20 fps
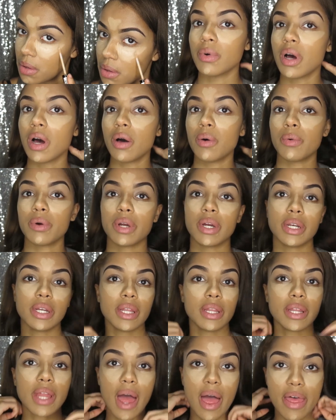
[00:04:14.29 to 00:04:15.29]
Well, we're
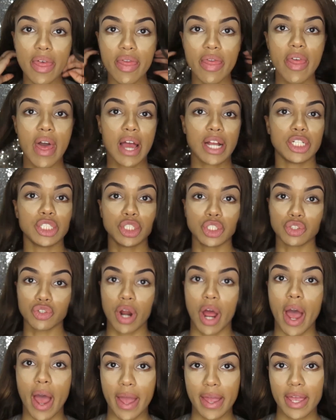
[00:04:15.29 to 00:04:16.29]
gonna let that
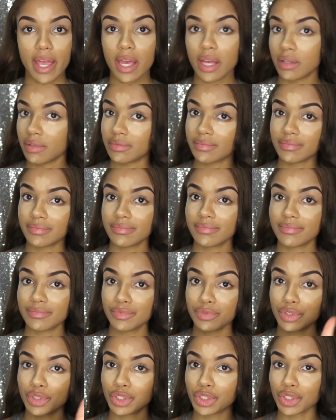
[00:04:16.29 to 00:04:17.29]
dry,
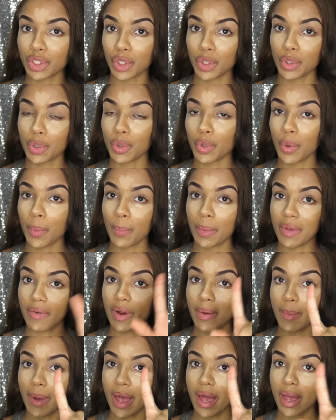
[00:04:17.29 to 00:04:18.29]
so be right